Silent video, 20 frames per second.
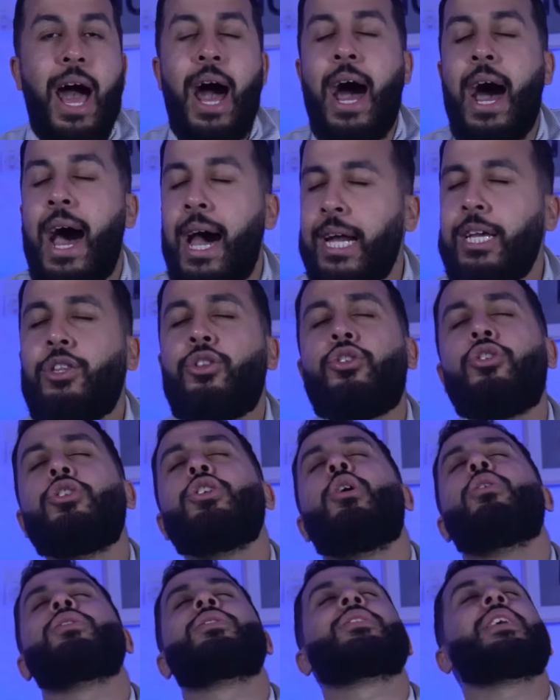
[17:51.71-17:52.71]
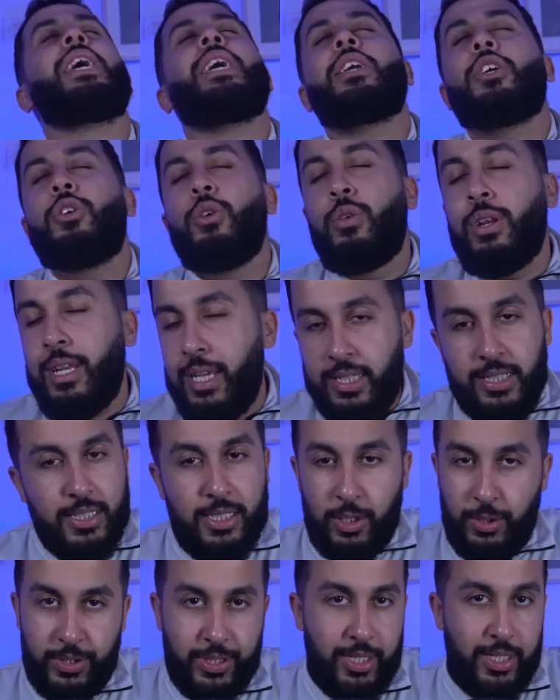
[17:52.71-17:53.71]
I do not take your list
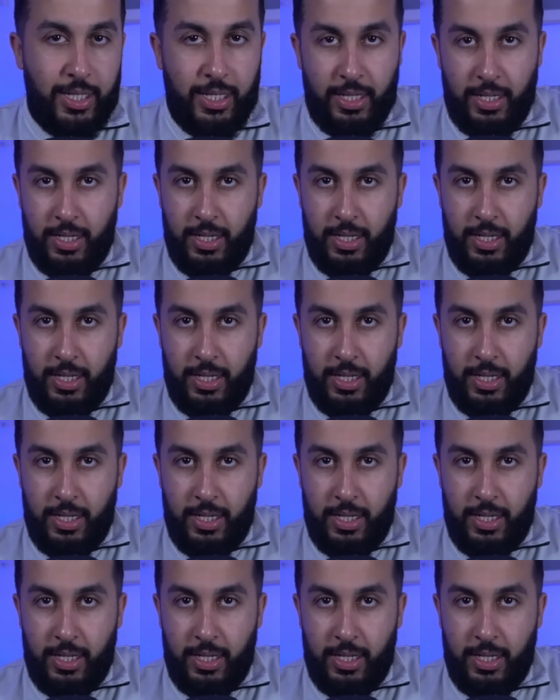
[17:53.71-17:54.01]
seriously.